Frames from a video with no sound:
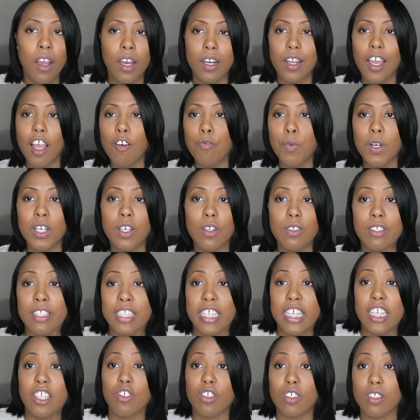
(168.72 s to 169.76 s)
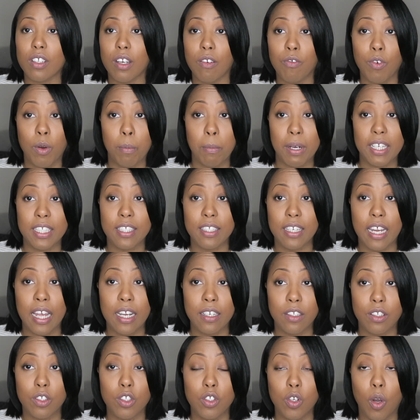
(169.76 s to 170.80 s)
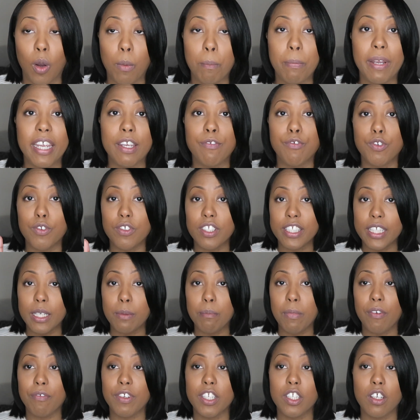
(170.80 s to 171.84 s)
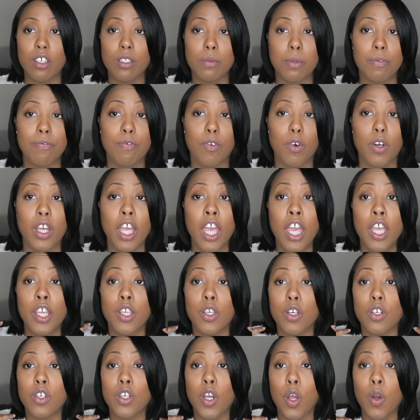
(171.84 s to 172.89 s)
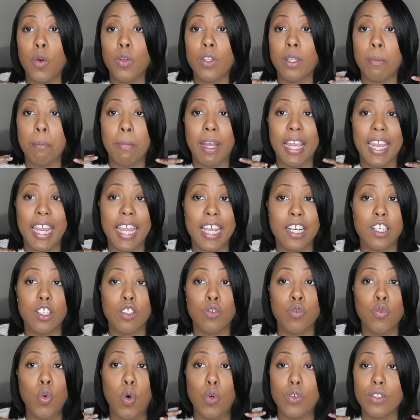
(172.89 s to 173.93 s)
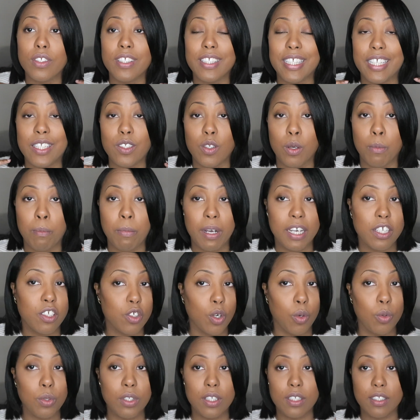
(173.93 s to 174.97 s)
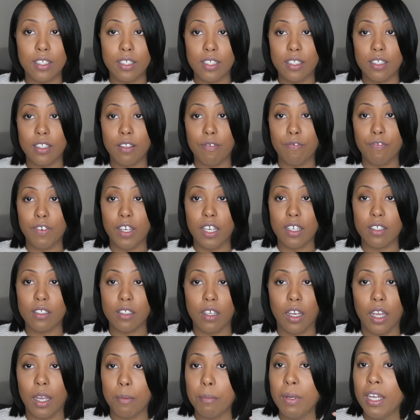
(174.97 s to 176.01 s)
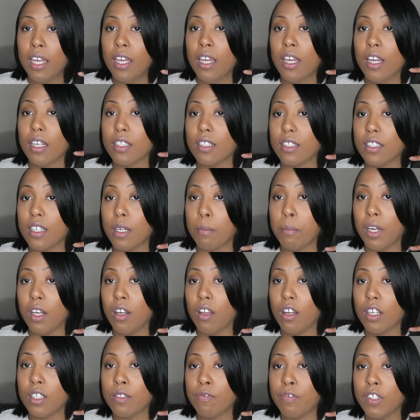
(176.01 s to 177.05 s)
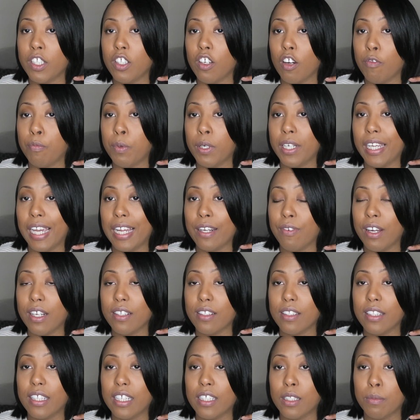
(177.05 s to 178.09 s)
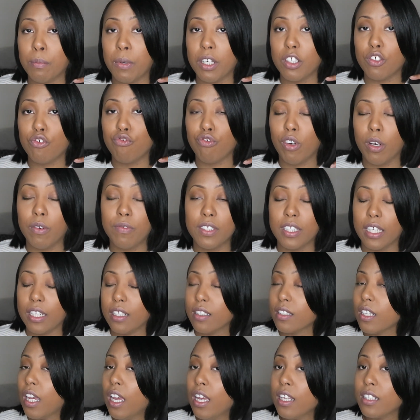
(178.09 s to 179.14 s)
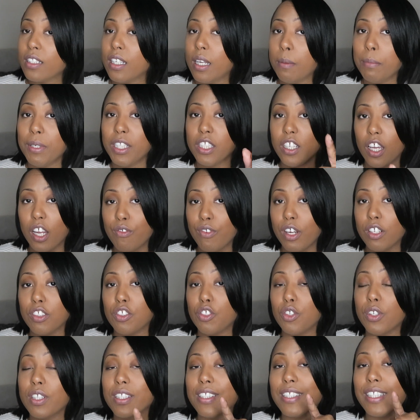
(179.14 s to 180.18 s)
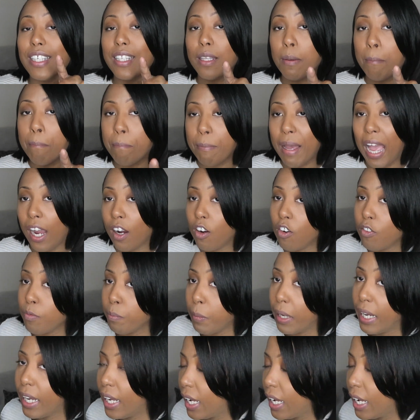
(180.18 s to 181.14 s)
I don't have one of those t-shirts on, I've got my standard top, but if you've seen my videos before, you'd know that my hair does not sit on my shoulders. This is the first time. As I said in my last video, I've probably had around this much growth since. So let me turn around so you can see the back of my